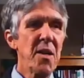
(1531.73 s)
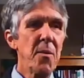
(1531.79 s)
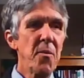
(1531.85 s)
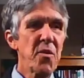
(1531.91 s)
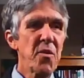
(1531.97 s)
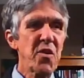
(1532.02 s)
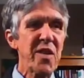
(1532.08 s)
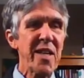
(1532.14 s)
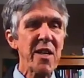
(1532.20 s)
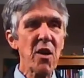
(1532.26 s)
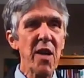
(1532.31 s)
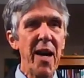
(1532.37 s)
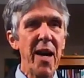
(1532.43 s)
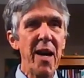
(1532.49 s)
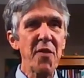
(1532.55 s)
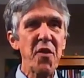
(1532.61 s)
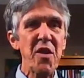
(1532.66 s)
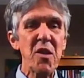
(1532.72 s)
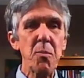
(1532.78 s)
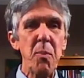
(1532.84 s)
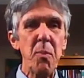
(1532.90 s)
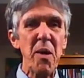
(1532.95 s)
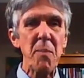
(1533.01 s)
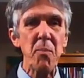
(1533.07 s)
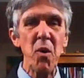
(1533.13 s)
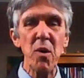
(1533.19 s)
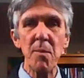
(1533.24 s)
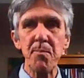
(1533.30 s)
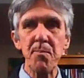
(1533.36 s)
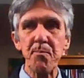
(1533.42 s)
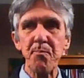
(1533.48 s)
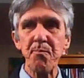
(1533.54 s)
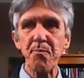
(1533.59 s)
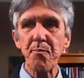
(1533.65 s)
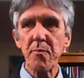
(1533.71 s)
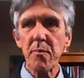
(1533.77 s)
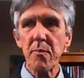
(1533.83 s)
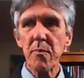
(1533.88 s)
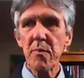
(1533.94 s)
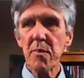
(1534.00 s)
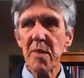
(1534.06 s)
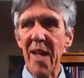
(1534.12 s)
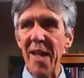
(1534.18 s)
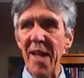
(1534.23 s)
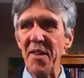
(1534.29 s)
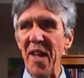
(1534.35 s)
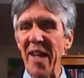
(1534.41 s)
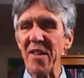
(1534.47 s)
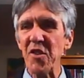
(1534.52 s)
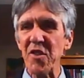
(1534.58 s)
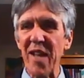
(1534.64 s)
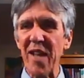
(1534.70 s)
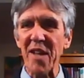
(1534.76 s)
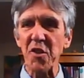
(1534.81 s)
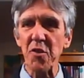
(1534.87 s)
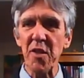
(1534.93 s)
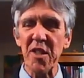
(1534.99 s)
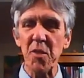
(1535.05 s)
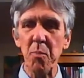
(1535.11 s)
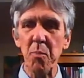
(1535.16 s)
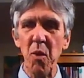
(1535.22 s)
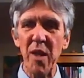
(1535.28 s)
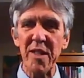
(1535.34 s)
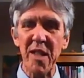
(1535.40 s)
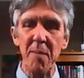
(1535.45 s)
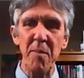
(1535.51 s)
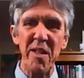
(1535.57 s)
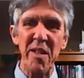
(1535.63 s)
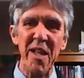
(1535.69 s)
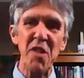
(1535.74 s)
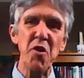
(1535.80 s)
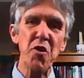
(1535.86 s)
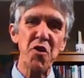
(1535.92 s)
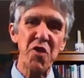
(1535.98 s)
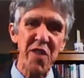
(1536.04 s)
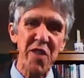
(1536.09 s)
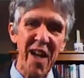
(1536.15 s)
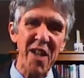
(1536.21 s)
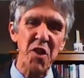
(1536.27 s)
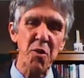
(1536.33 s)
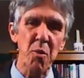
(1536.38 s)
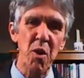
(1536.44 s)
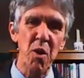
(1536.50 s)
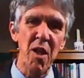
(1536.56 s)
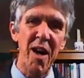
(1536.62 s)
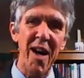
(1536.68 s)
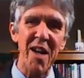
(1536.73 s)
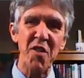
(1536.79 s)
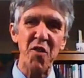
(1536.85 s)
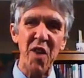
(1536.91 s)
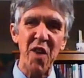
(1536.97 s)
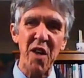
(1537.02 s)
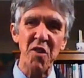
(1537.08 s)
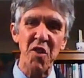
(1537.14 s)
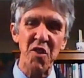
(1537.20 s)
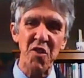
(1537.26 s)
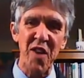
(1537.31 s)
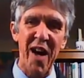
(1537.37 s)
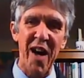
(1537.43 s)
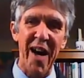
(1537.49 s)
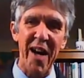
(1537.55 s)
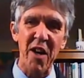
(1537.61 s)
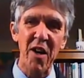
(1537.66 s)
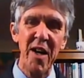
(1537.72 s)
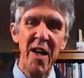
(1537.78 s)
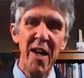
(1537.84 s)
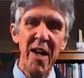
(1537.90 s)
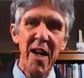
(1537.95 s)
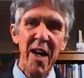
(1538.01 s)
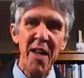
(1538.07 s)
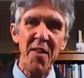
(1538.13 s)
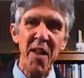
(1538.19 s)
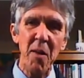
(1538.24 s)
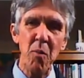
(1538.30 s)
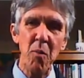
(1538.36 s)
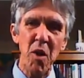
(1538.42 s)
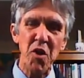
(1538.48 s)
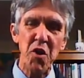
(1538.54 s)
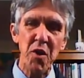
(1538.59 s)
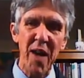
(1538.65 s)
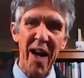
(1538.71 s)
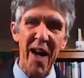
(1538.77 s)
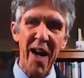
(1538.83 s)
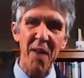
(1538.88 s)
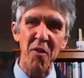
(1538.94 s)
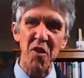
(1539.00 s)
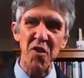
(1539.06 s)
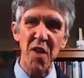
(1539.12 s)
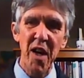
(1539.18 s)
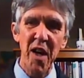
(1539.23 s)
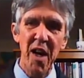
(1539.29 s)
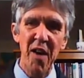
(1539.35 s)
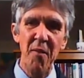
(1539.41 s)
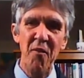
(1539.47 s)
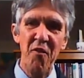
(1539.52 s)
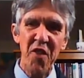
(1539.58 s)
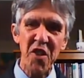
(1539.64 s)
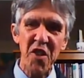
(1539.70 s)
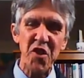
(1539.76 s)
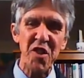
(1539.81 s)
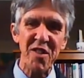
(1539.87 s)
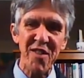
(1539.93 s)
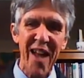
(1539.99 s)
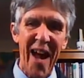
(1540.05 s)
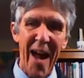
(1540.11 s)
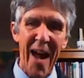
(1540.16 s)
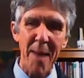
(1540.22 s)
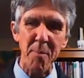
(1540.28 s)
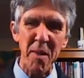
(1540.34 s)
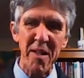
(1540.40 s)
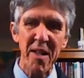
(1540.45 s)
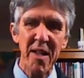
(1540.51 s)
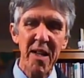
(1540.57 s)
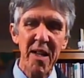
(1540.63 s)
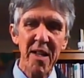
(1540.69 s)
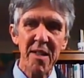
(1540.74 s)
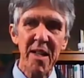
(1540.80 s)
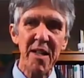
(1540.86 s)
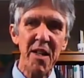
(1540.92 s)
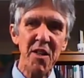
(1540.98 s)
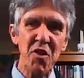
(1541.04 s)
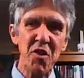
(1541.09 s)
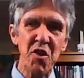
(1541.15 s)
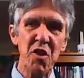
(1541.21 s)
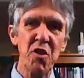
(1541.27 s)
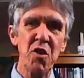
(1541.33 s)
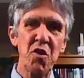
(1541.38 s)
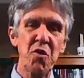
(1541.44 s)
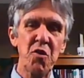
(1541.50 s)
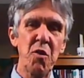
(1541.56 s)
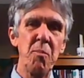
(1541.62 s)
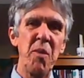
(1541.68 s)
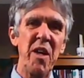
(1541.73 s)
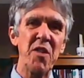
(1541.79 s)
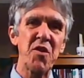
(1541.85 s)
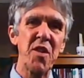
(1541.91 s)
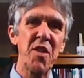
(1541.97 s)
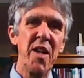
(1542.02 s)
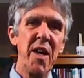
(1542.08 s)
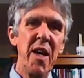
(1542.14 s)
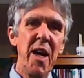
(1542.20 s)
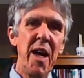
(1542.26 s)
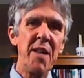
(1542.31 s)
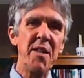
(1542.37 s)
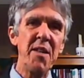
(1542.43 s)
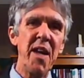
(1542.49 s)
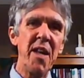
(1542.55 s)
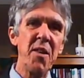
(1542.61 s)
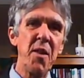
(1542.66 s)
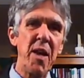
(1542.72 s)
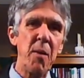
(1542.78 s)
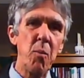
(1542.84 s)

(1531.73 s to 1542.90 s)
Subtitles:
single out these people and then sexually exploit them. And then you sexualize their desire. And then what you have is a vicious habit that ensues from this. And then